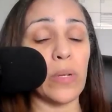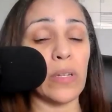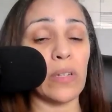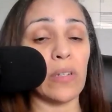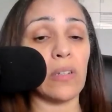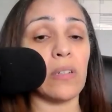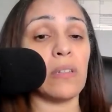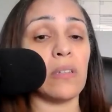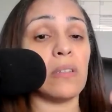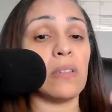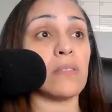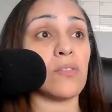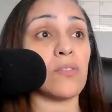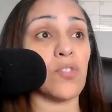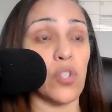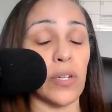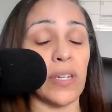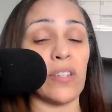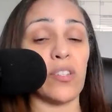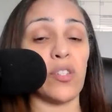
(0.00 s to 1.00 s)
will
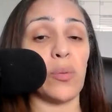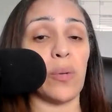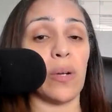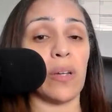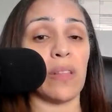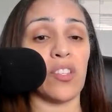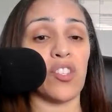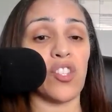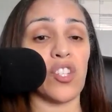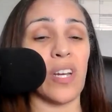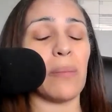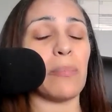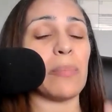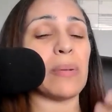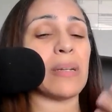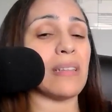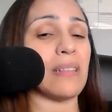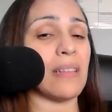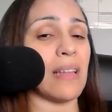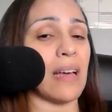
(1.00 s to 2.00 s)
train you on the job,
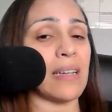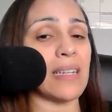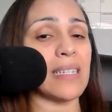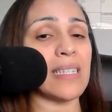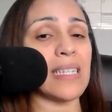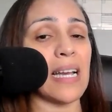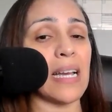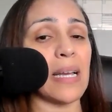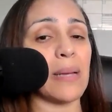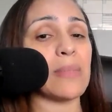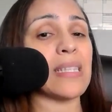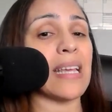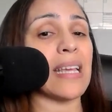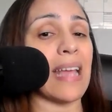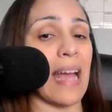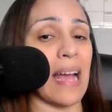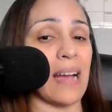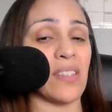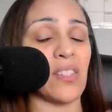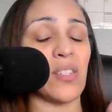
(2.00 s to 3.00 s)
but a lot of times
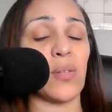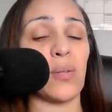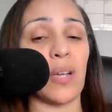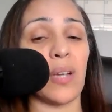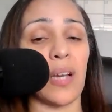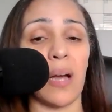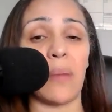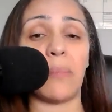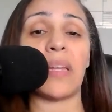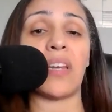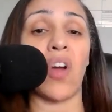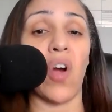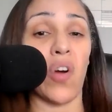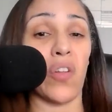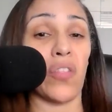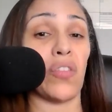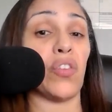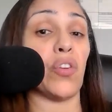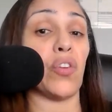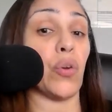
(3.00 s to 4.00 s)
they ask you to come in
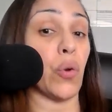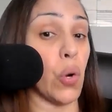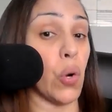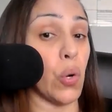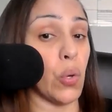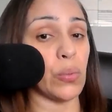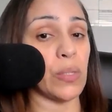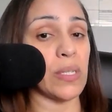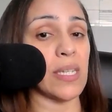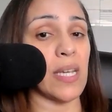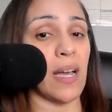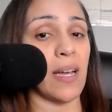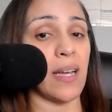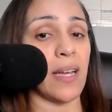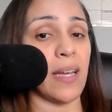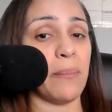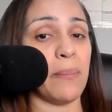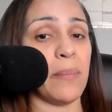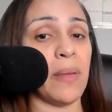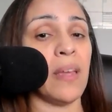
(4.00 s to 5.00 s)
on your own
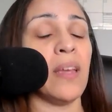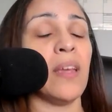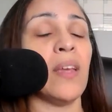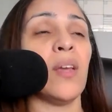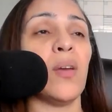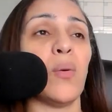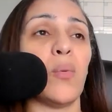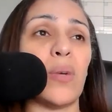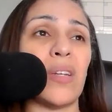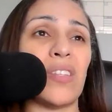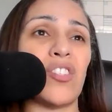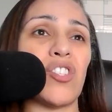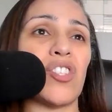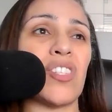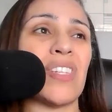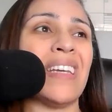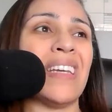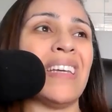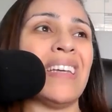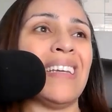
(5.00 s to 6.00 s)
time,
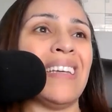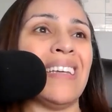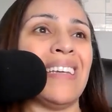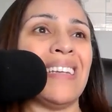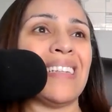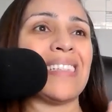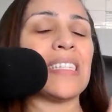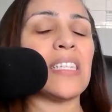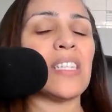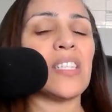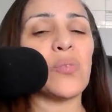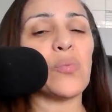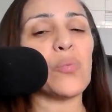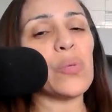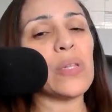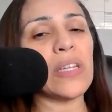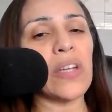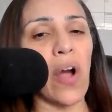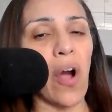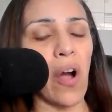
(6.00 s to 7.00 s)
which doesn't
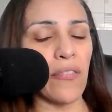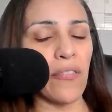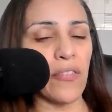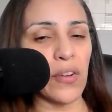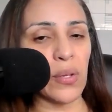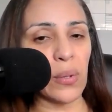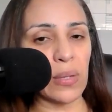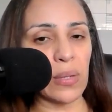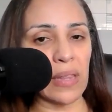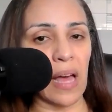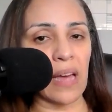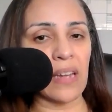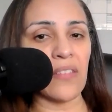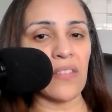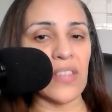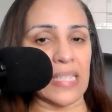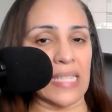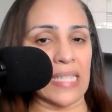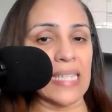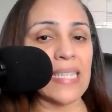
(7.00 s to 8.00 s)
really offer you a lot
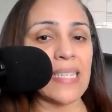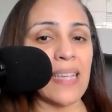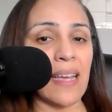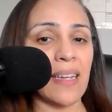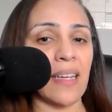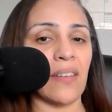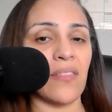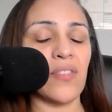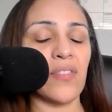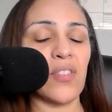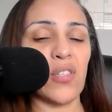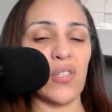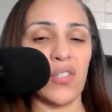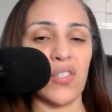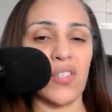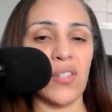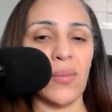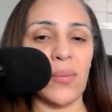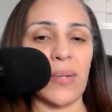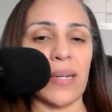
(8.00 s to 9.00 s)
of incentive to
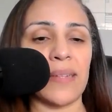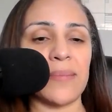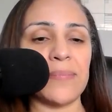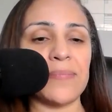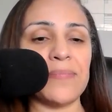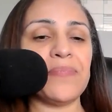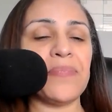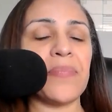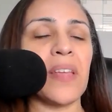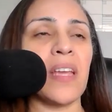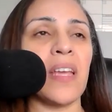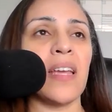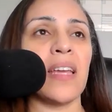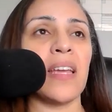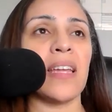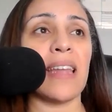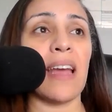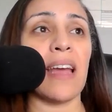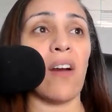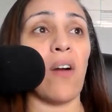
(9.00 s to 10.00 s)
do it.
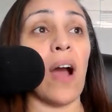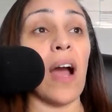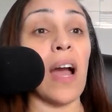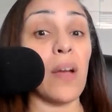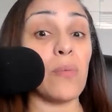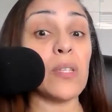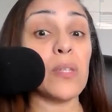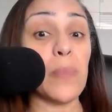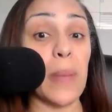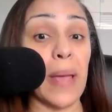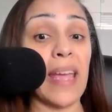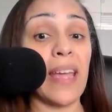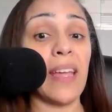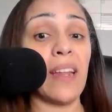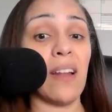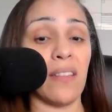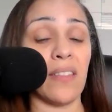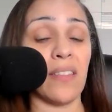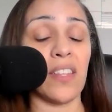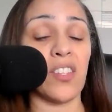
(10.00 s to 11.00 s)
Now, I was
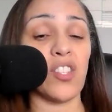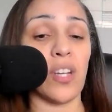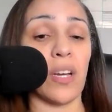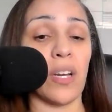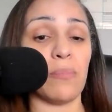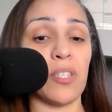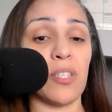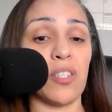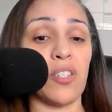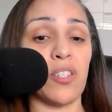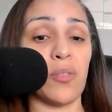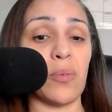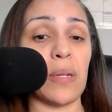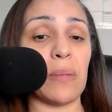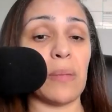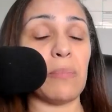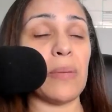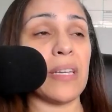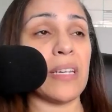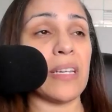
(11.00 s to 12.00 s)
paid on the job to do
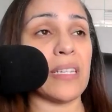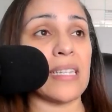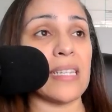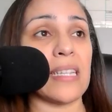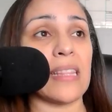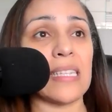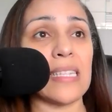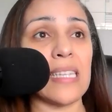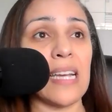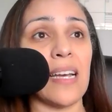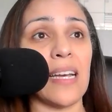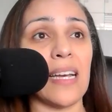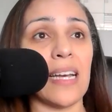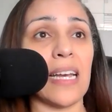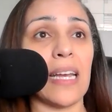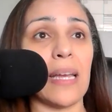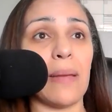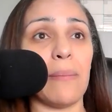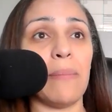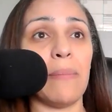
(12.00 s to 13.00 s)
it because at the
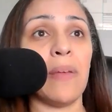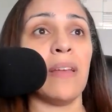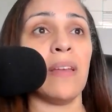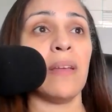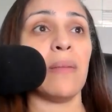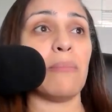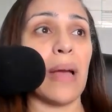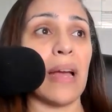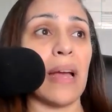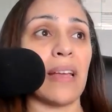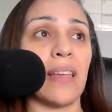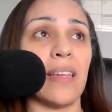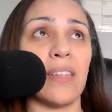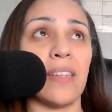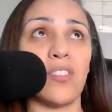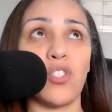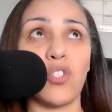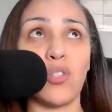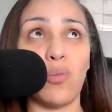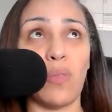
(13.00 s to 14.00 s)
time, back
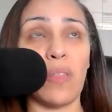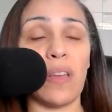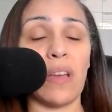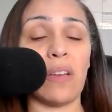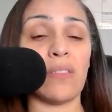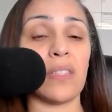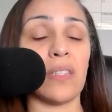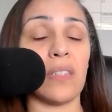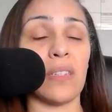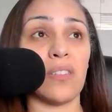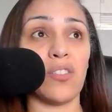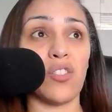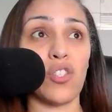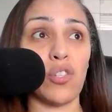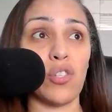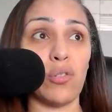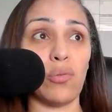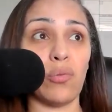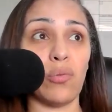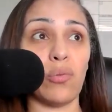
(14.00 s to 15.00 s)
in
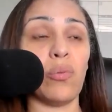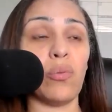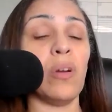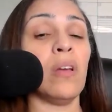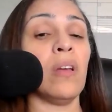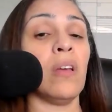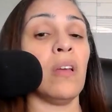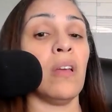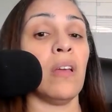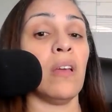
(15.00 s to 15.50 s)
2002,